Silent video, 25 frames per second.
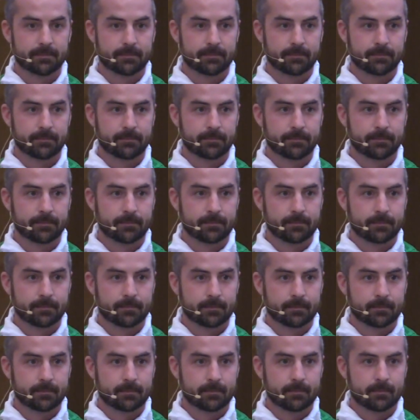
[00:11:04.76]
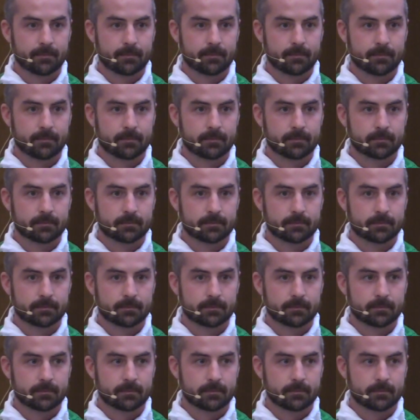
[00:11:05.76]

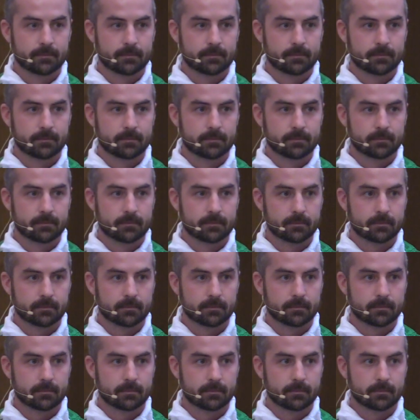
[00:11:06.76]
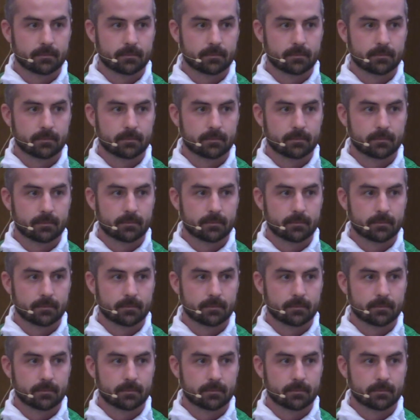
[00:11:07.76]
[no speech]